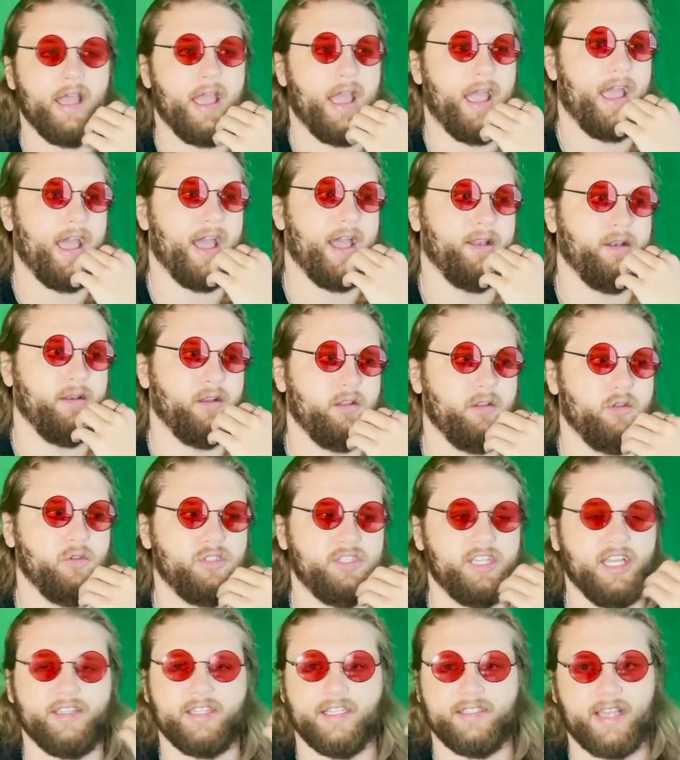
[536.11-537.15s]
And you
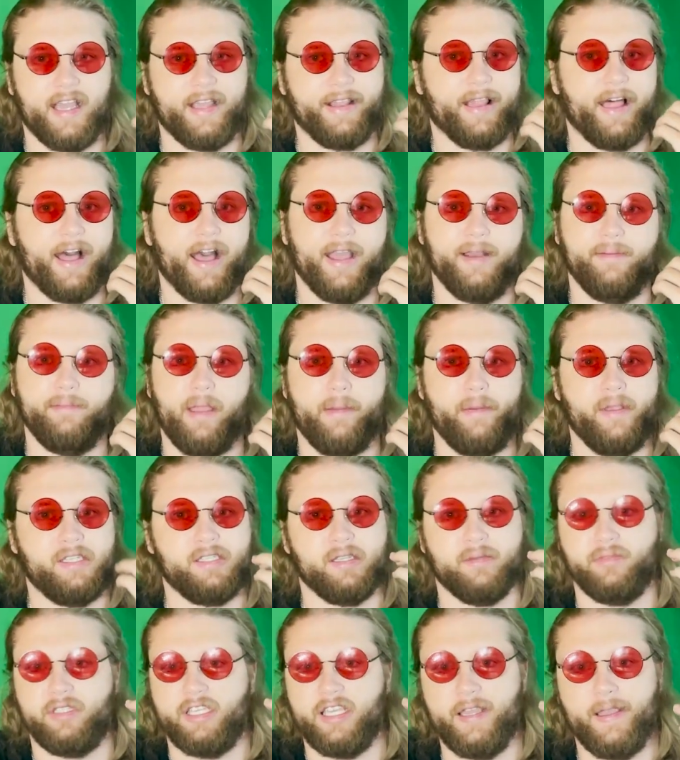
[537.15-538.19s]
see at the deadline, maybe
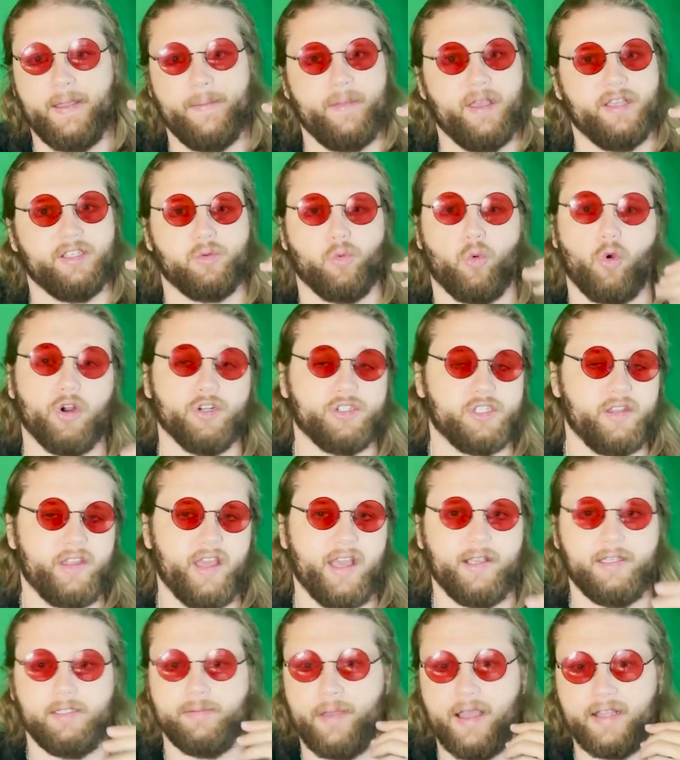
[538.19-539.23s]
some team is worse than they
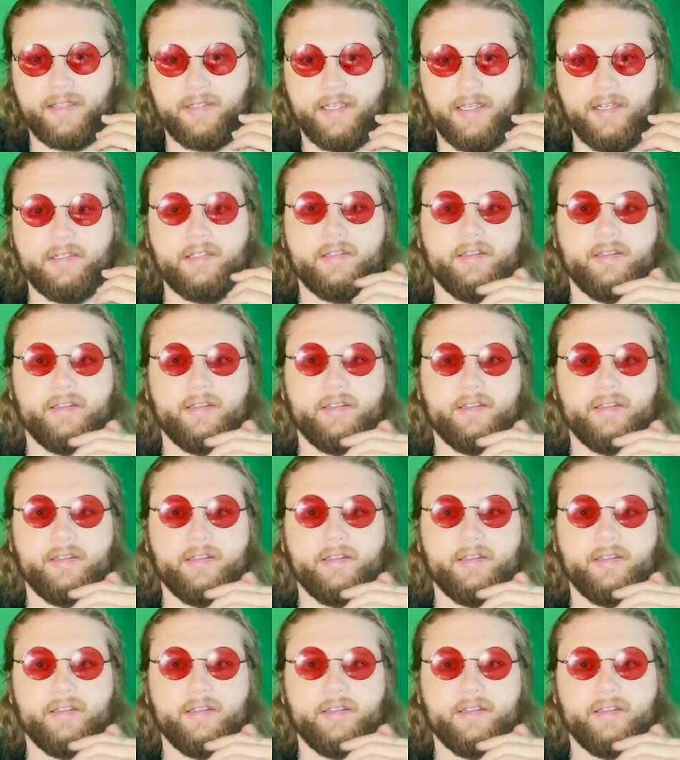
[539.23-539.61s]
expected. And